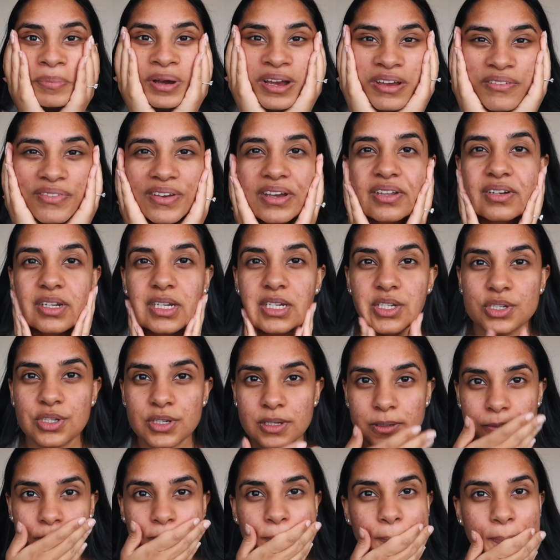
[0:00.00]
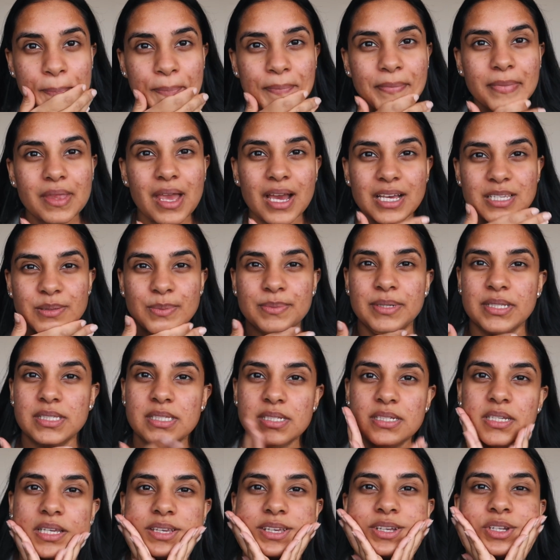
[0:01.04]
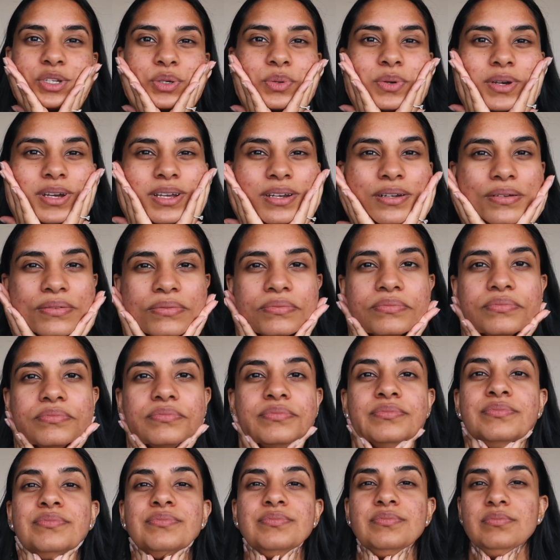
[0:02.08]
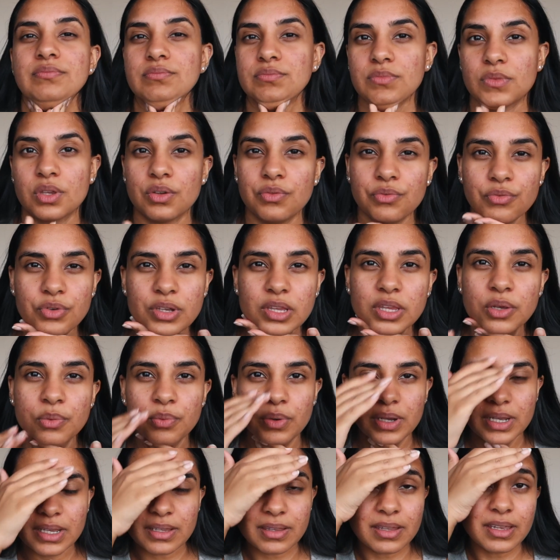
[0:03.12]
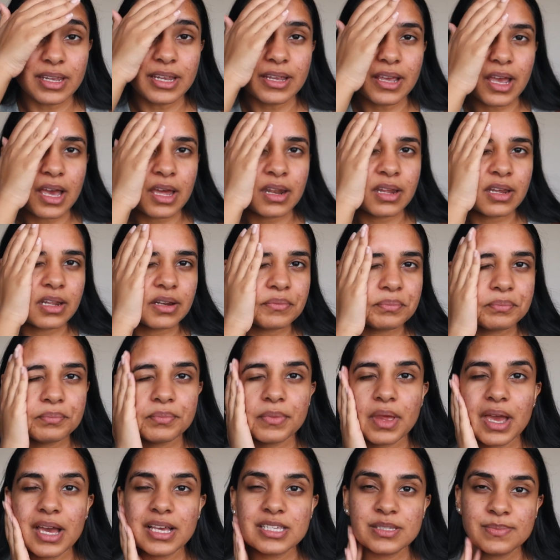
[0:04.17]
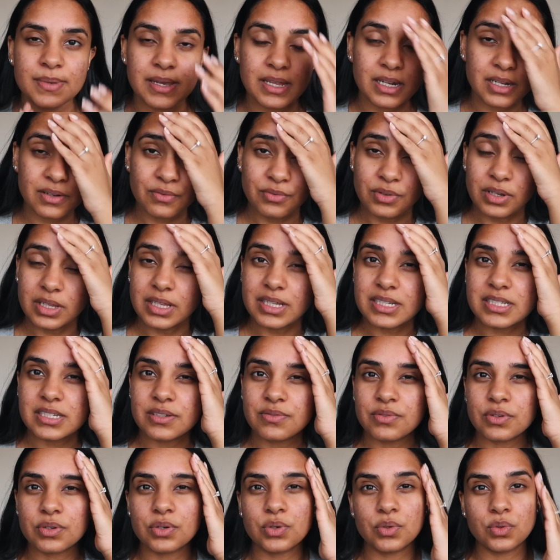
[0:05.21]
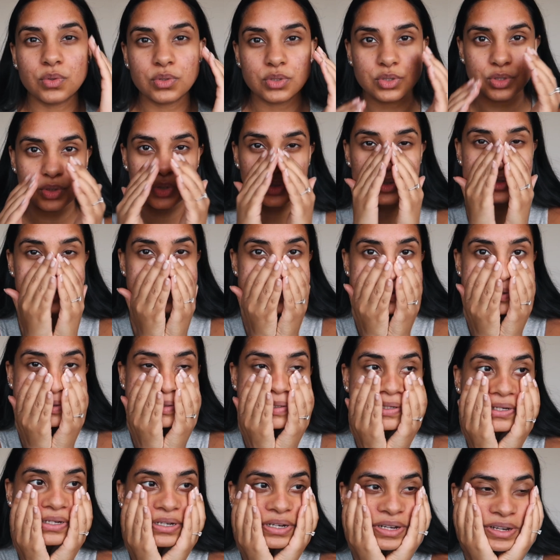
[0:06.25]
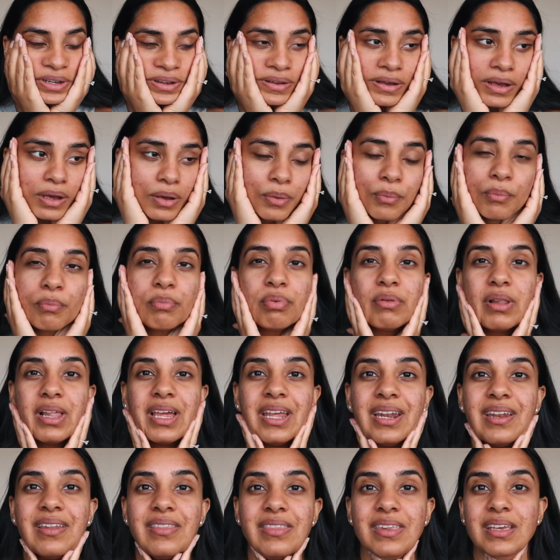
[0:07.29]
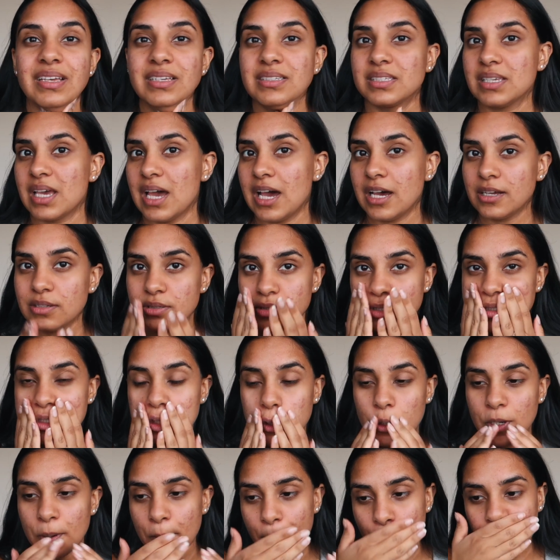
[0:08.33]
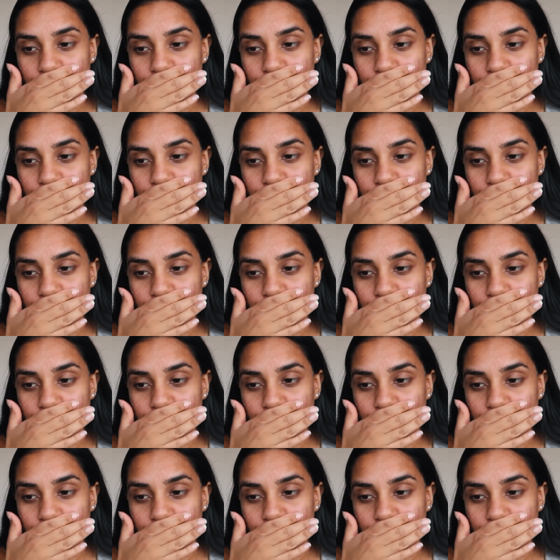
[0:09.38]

my foundation has been sticking to it really weirdly, and it has made it really difficult to blend things out. So